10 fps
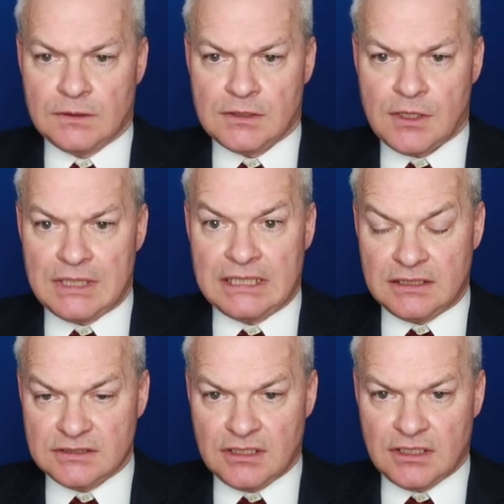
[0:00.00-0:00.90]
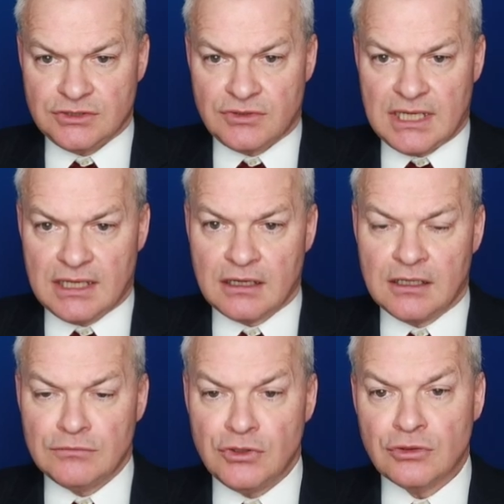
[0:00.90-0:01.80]
So it is a nice rack.
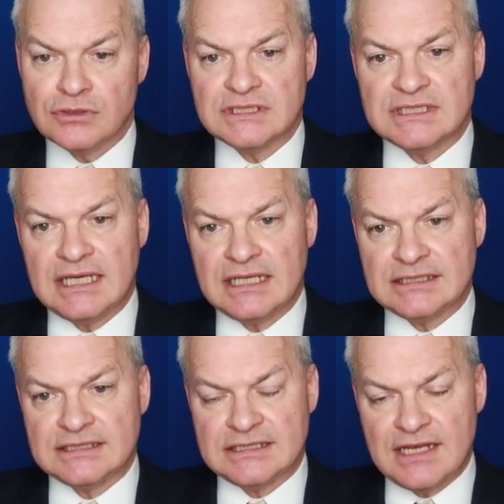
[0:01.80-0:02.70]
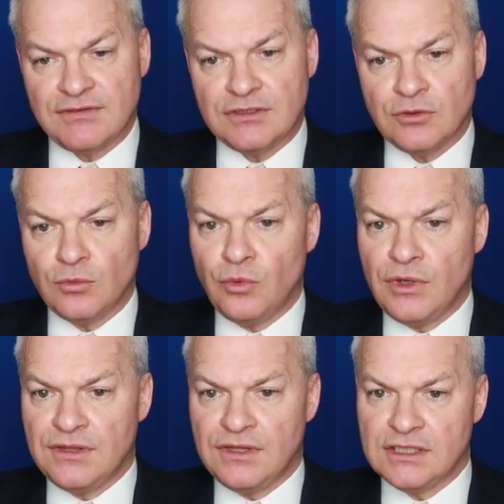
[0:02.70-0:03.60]
I'm not seeing a 7
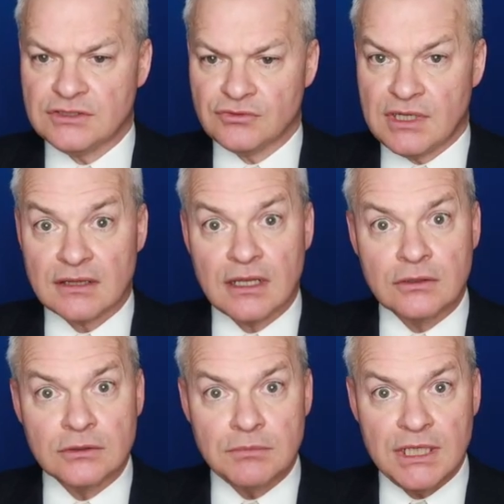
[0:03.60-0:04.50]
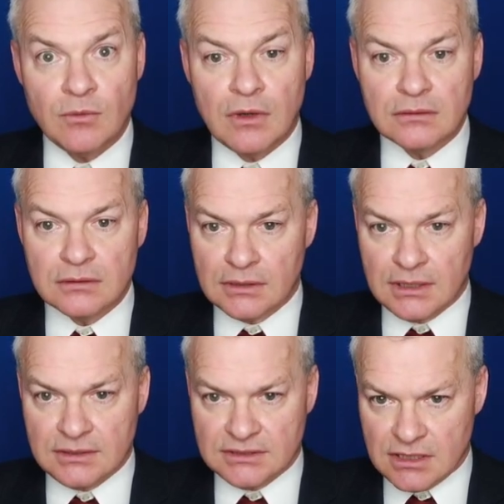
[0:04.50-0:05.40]
with this rack. There could be one.
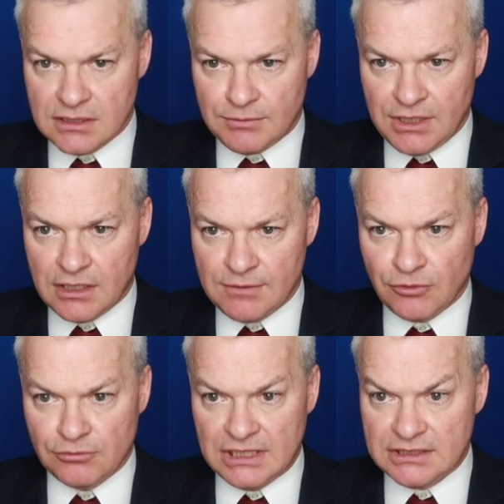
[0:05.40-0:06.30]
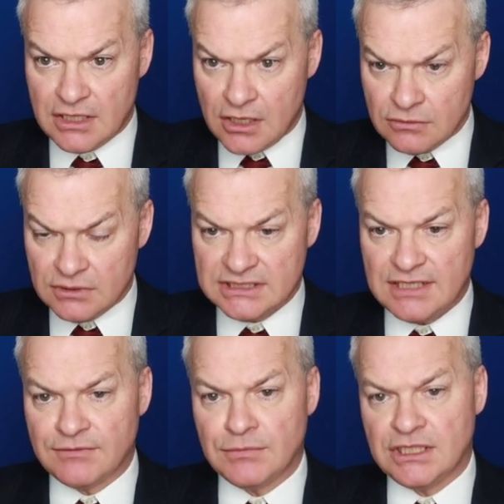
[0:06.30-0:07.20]
It's going to be high probability. Only
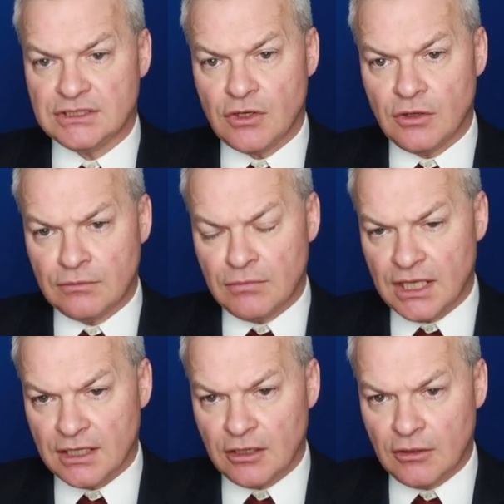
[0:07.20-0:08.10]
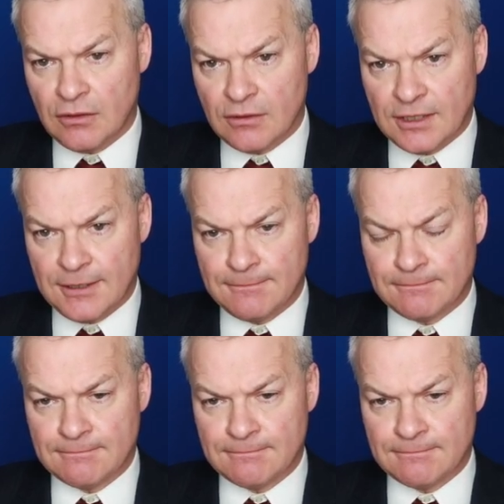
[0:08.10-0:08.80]
7 minutes on my clock.